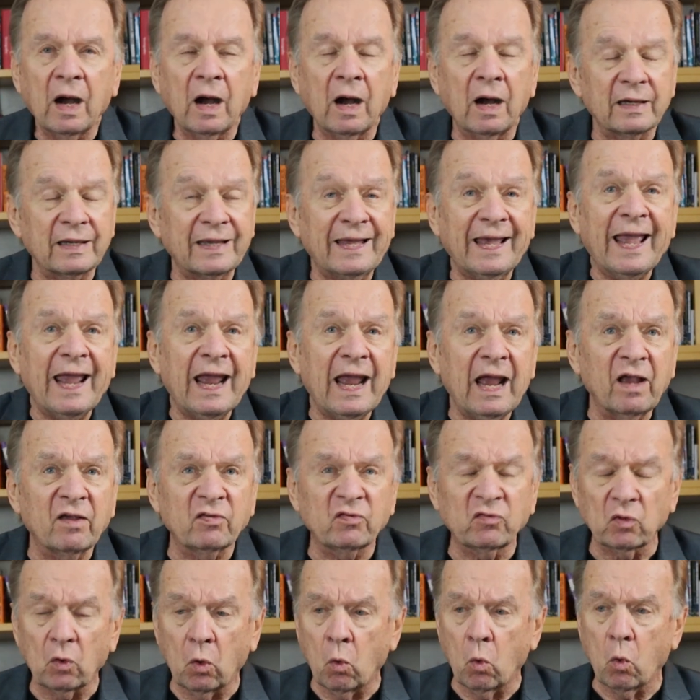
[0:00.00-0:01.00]
uh,
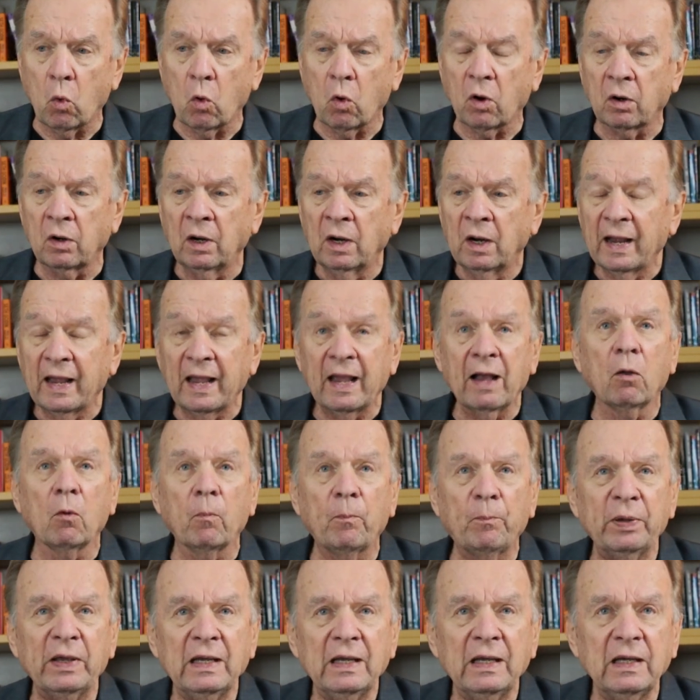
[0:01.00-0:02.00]
gas or L
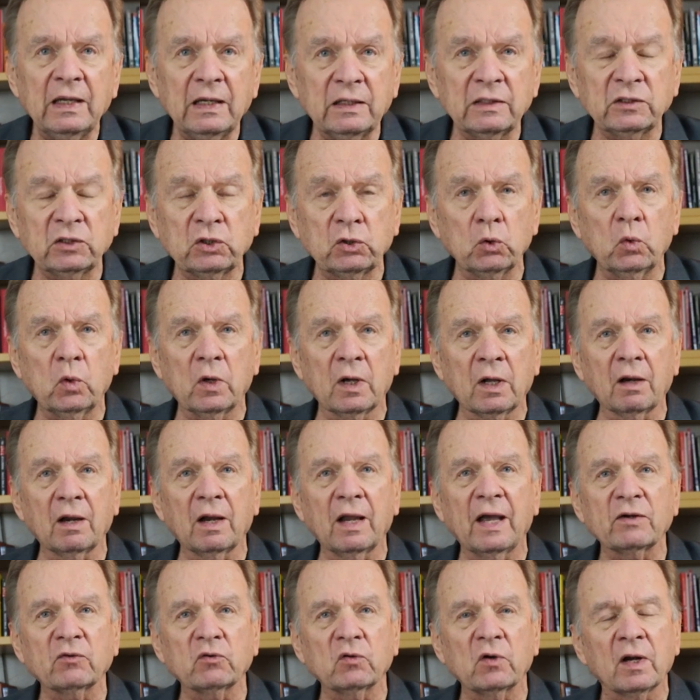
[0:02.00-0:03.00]
P to
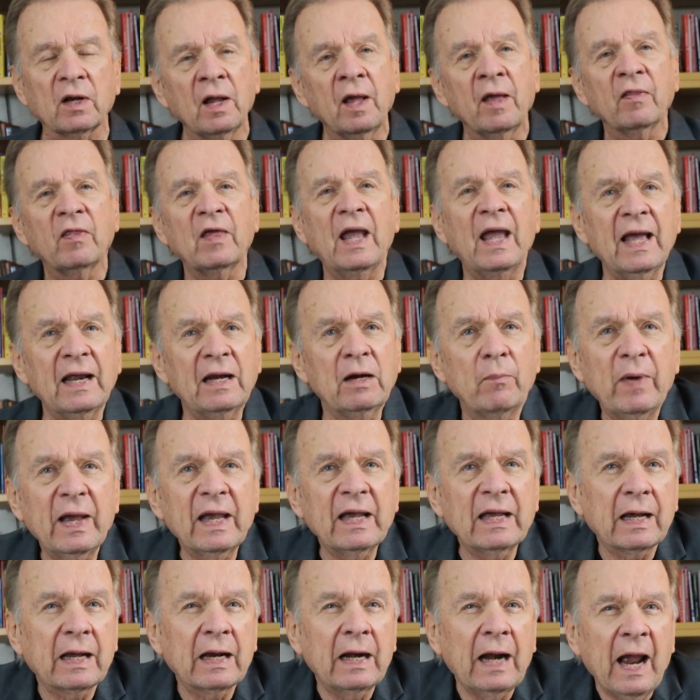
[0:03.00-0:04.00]
electric, they had to
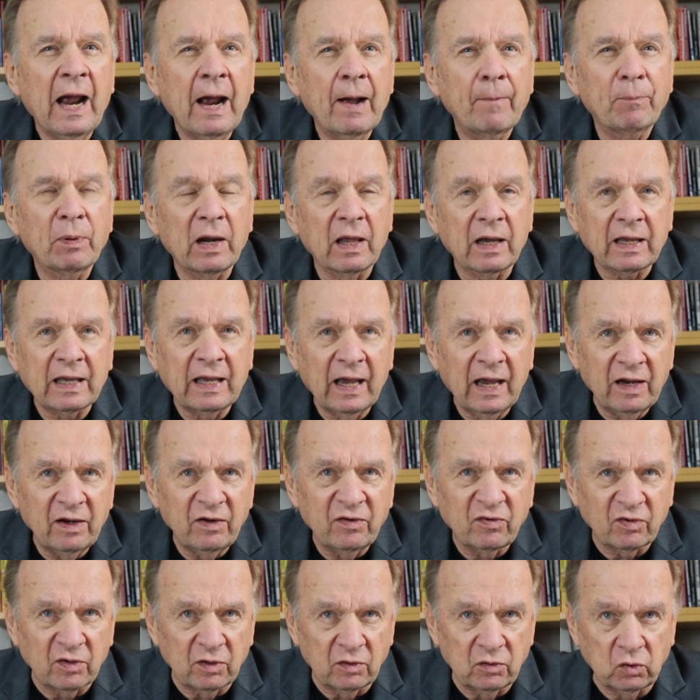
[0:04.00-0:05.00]
make an
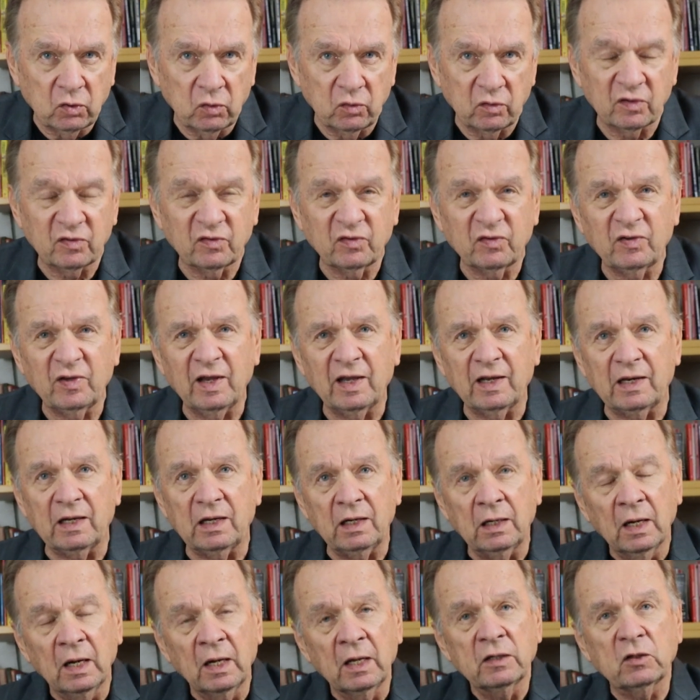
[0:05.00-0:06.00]
application to the
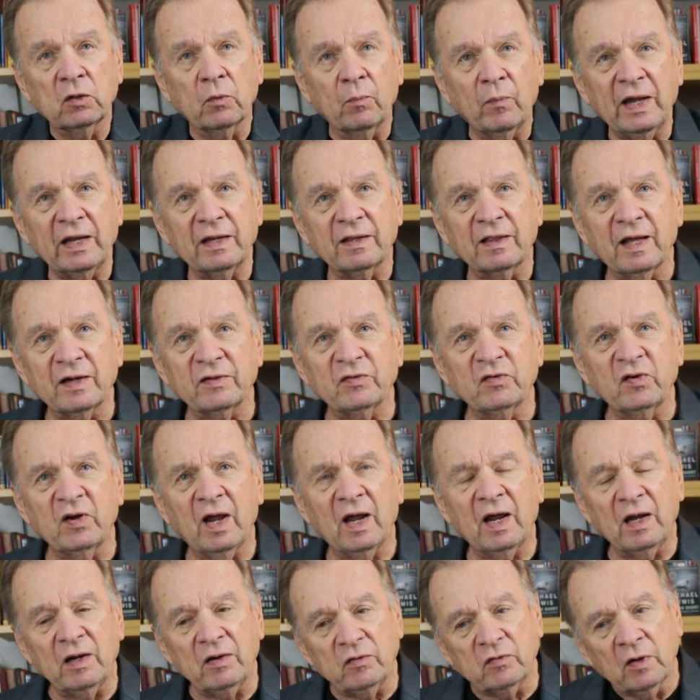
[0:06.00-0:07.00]
city to make that
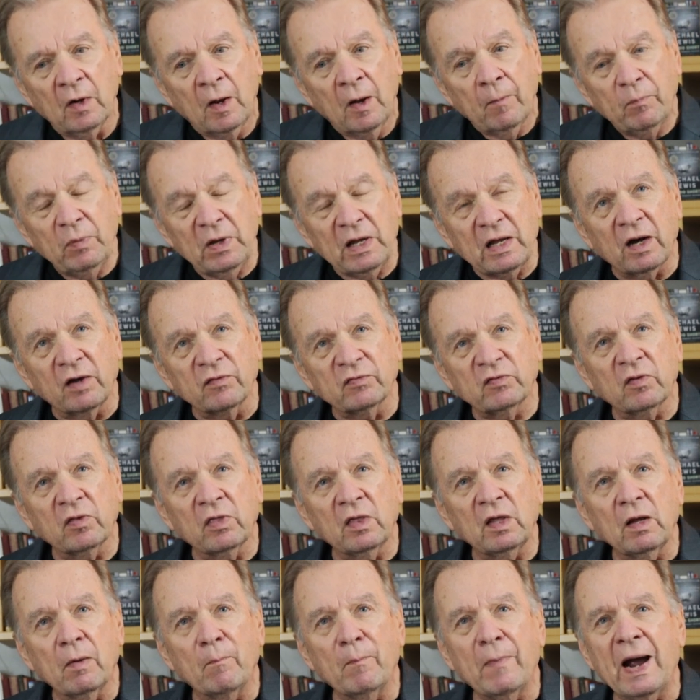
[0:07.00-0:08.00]
change because of
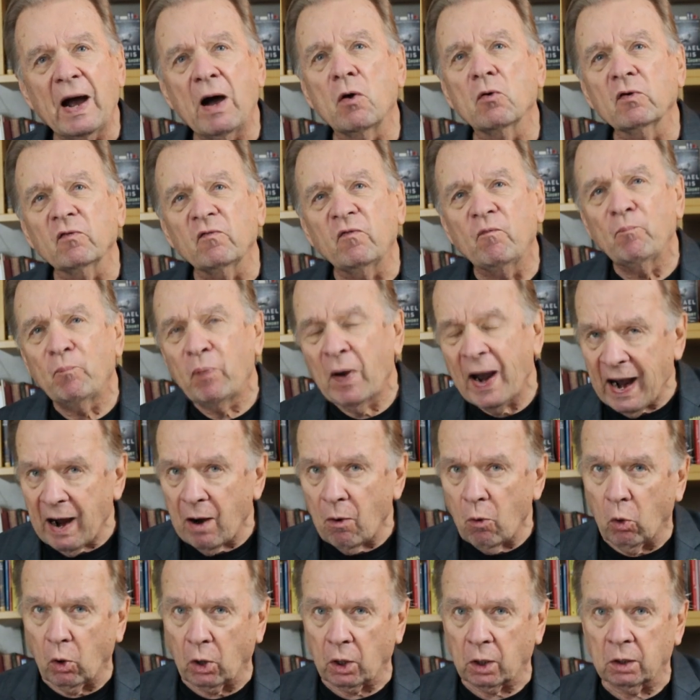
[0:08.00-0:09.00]
the amount of
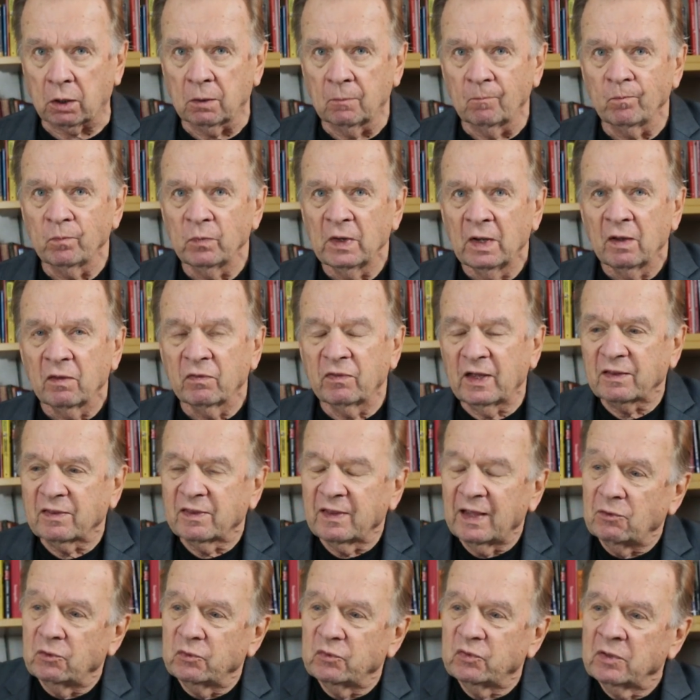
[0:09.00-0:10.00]
power that
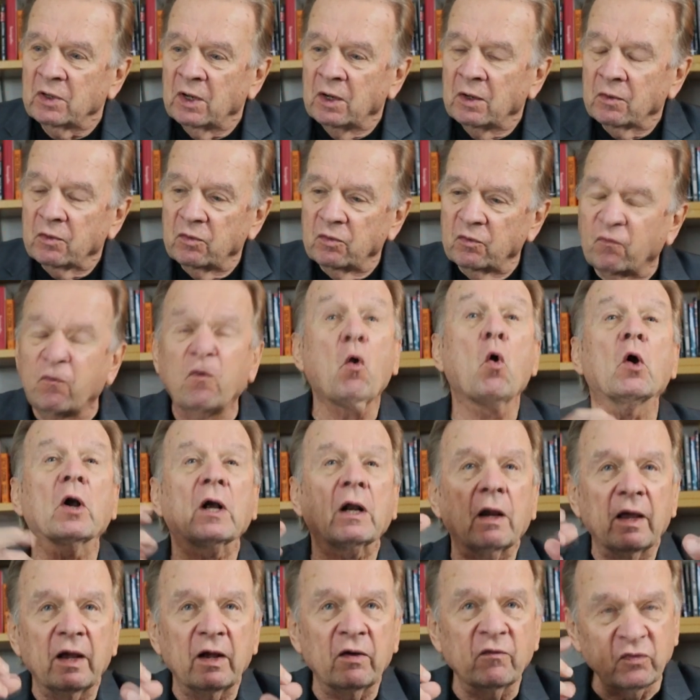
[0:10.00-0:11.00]
those
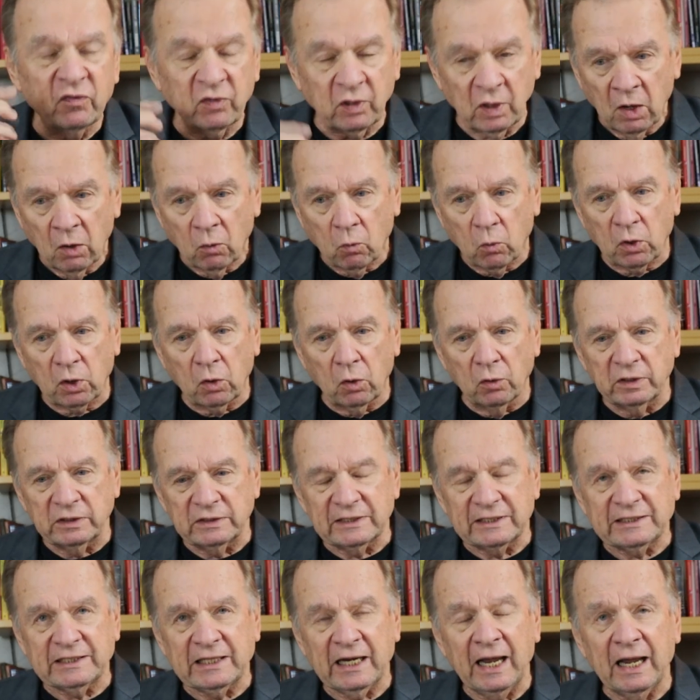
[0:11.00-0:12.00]
forklifts were going
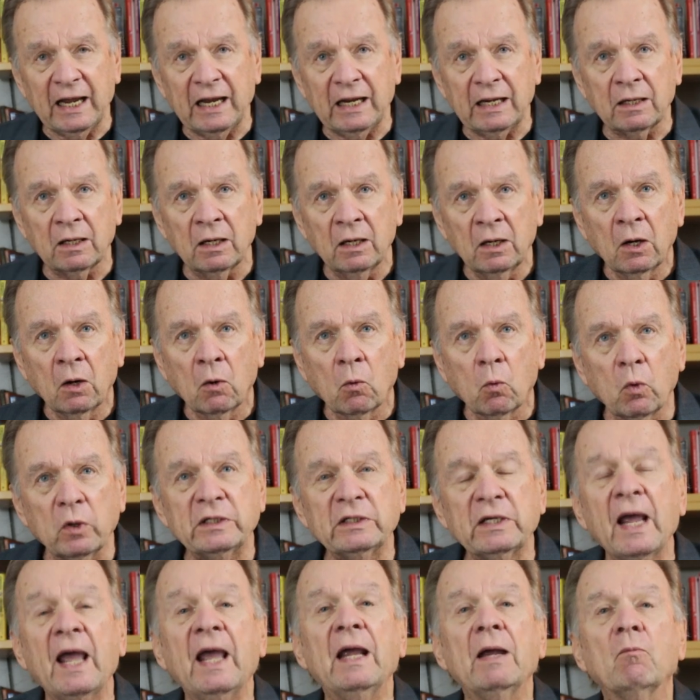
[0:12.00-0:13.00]
to take
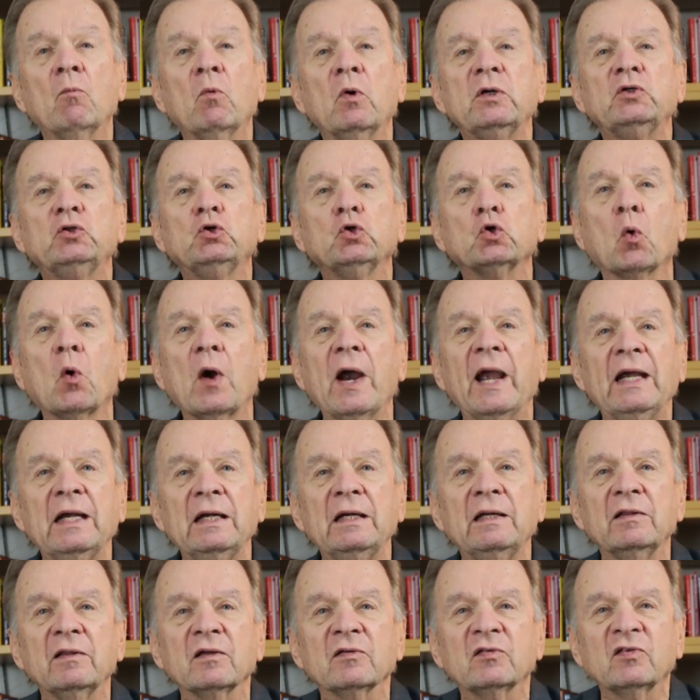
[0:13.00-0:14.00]
would take would
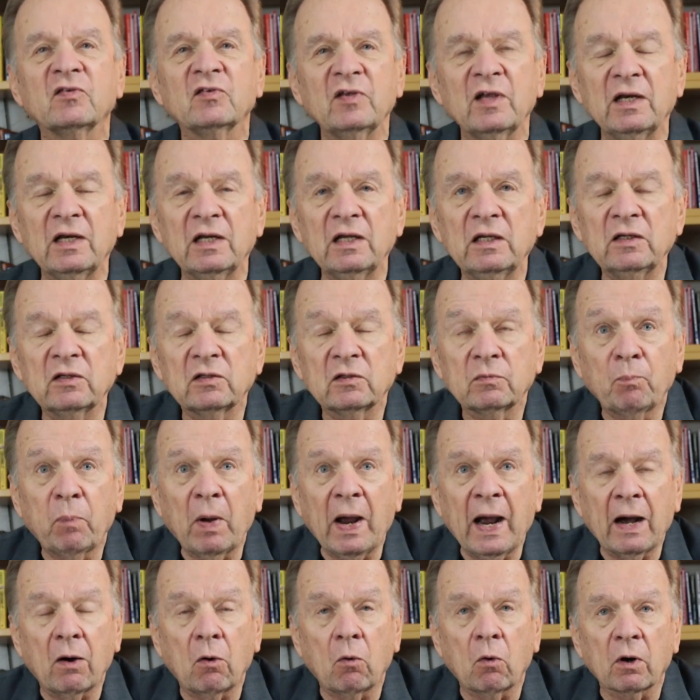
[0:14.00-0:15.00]
drain the city's
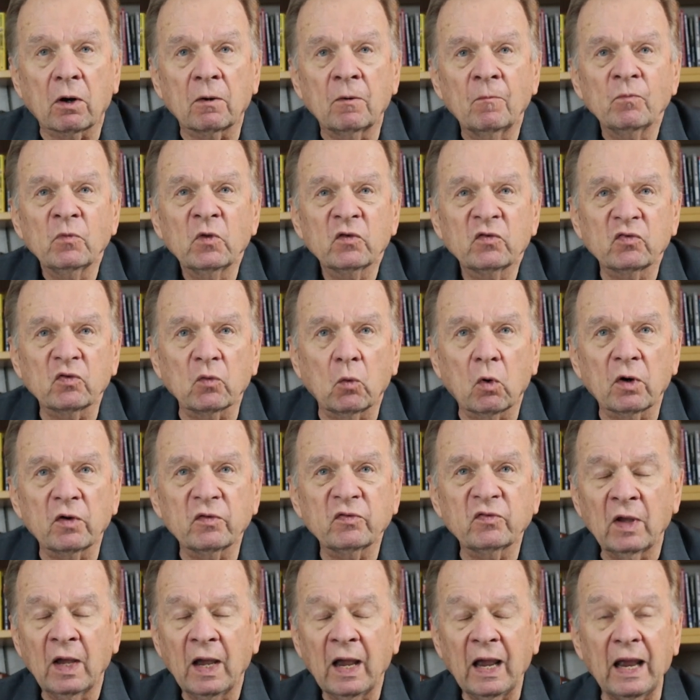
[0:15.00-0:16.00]
power
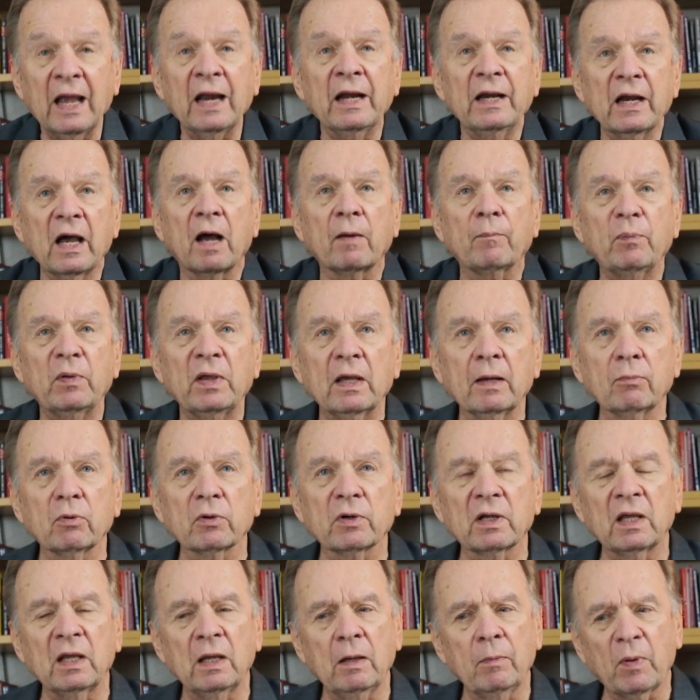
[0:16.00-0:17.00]
source and not be able
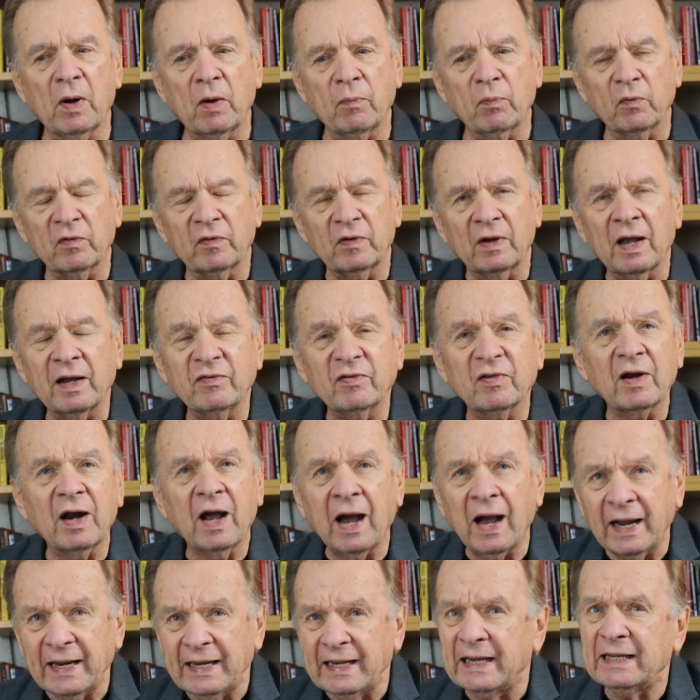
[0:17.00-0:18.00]
to keep up with it. And I said,
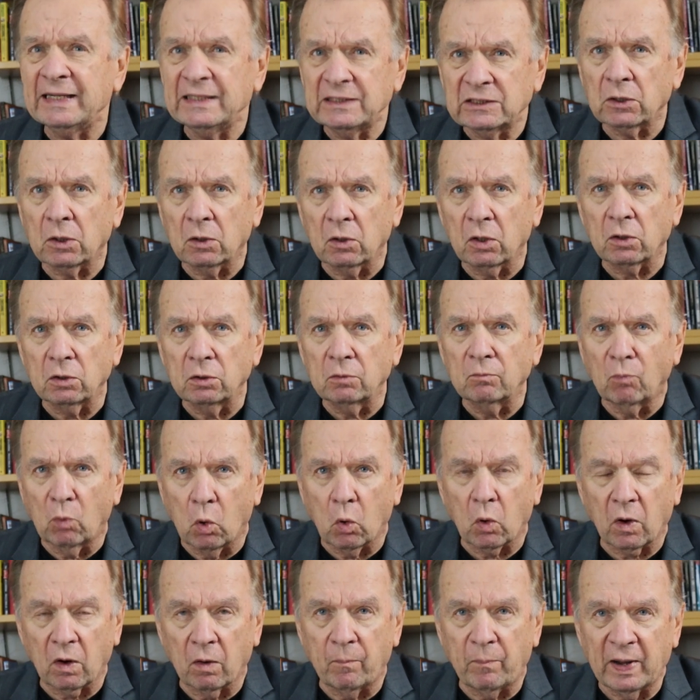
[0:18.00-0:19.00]
I need to learn
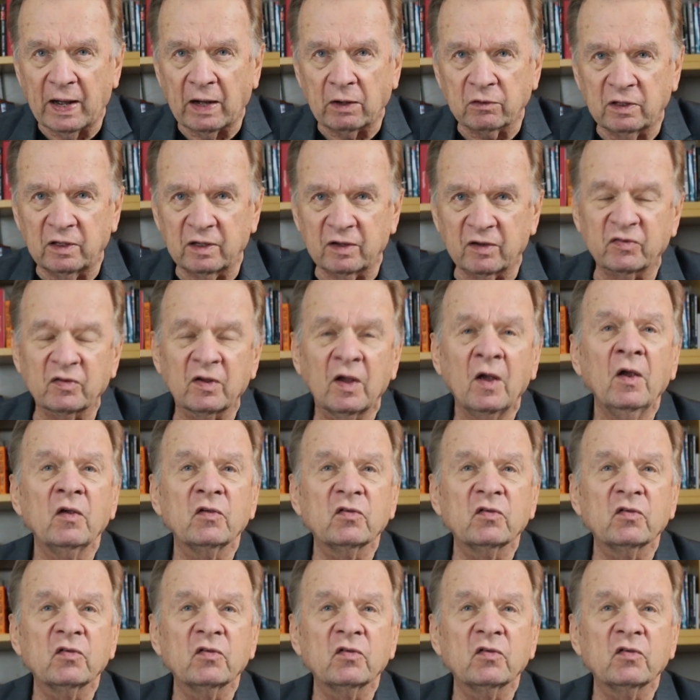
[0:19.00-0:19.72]
more about this.